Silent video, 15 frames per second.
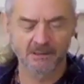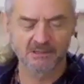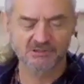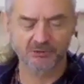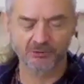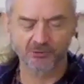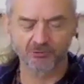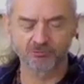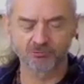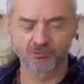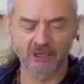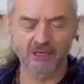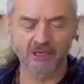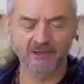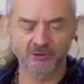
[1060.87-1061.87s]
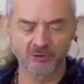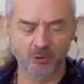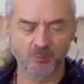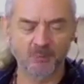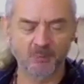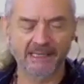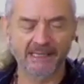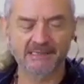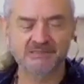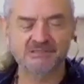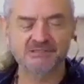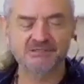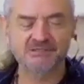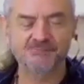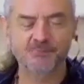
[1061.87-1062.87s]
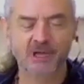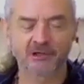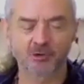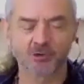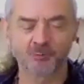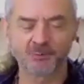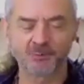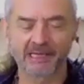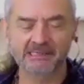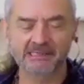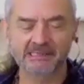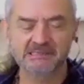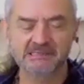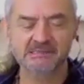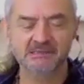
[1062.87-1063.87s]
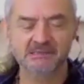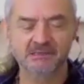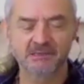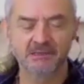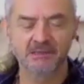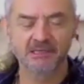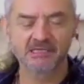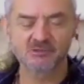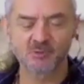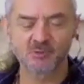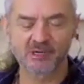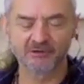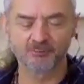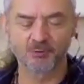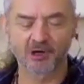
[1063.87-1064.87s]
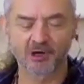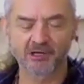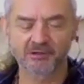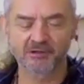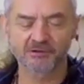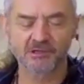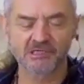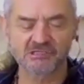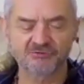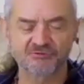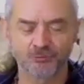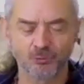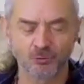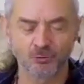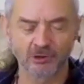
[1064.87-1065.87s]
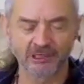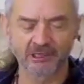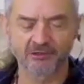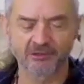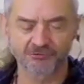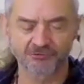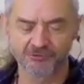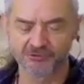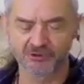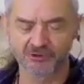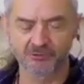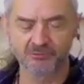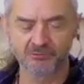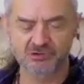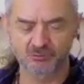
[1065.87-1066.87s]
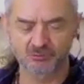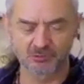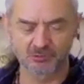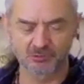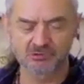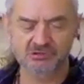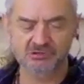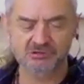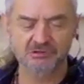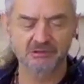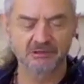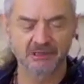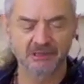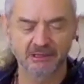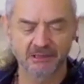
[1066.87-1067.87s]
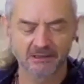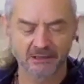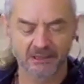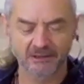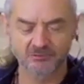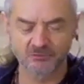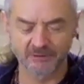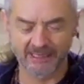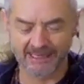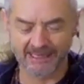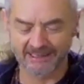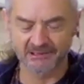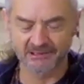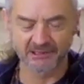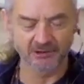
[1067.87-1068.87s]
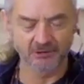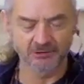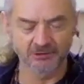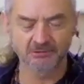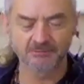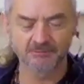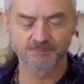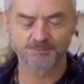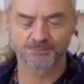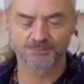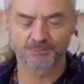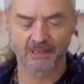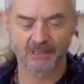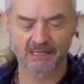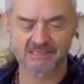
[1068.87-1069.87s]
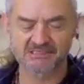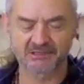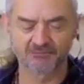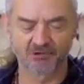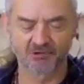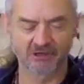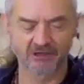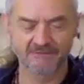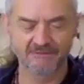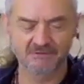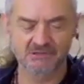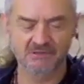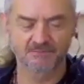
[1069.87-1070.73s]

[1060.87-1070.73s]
So you'll rely on your base, and your base is where the breath is falling through you towards and landing on as it arrives.